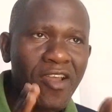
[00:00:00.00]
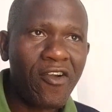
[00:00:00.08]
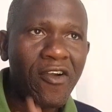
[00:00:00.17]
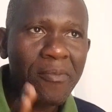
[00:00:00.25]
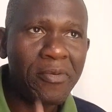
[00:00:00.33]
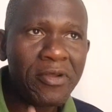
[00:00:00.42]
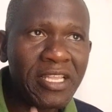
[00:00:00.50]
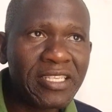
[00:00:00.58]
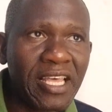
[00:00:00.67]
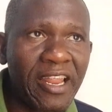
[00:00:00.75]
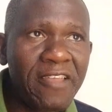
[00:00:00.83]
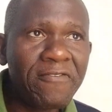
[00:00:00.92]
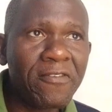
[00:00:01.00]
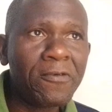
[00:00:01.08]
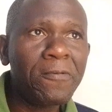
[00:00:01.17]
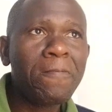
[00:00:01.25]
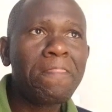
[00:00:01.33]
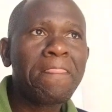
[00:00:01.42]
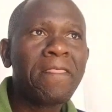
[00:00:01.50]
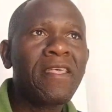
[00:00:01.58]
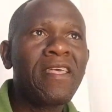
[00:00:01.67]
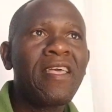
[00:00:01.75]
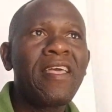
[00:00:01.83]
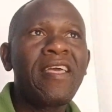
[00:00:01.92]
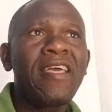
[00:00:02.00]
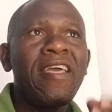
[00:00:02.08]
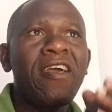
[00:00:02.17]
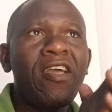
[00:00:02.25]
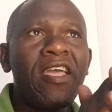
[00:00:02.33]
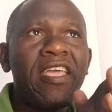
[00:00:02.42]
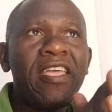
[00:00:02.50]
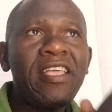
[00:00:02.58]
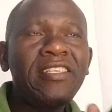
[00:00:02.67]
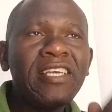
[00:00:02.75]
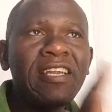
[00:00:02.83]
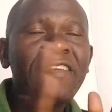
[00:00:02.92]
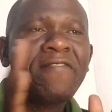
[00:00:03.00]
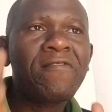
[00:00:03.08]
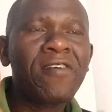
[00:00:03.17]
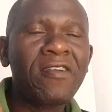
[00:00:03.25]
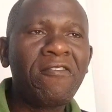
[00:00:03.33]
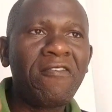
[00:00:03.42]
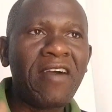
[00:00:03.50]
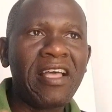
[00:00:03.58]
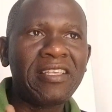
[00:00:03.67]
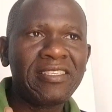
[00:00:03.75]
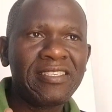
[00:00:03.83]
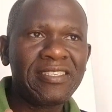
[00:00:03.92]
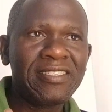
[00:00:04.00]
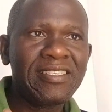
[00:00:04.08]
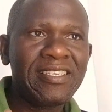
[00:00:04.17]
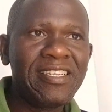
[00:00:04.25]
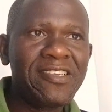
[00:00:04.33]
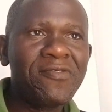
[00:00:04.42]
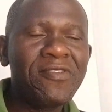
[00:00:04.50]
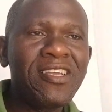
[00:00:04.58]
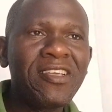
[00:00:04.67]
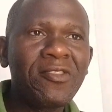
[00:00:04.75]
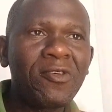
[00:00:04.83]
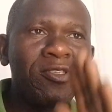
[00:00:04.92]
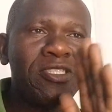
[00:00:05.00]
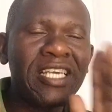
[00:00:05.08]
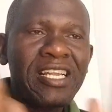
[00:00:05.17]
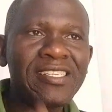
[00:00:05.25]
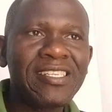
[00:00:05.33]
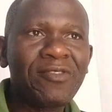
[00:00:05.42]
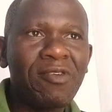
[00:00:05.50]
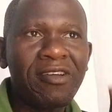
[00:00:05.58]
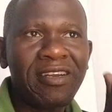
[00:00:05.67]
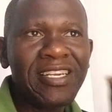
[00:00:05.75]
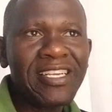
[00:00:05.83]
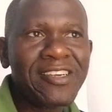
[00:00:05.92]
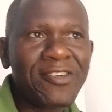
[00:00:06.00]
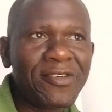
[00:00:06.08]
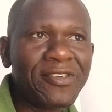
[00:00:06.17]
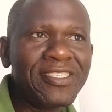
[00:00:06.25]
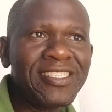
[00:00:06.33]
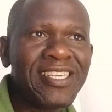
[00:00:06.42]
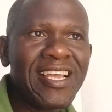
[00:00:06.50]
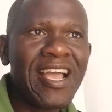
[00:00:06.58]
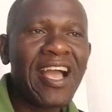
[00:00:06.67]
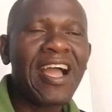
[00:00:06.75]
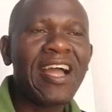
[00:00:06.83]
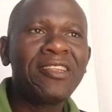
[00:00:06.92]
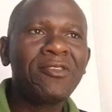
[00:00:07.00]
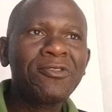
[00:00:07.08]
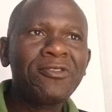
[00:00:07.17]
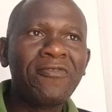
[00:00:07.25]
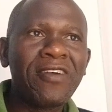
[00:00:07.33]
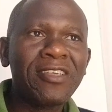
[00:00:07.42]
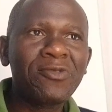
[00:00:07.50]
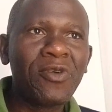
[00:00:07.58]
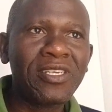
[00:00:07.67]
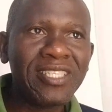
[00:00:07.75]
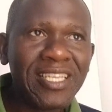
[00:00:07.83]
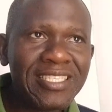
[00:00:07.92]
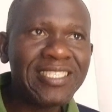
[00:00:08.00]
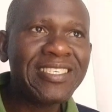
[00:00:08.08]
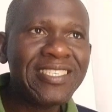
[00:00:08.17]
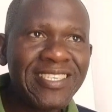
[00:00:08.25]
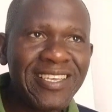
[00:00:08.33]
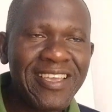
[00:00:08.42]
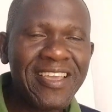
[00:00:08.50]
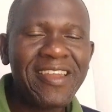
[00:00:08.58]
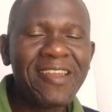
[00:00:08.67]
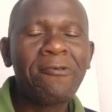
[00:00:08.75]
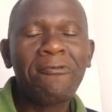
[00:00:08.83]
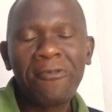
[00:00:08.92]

Upon his arrival, each and every one of us, including those channels that were already grown and those of us who were starting, now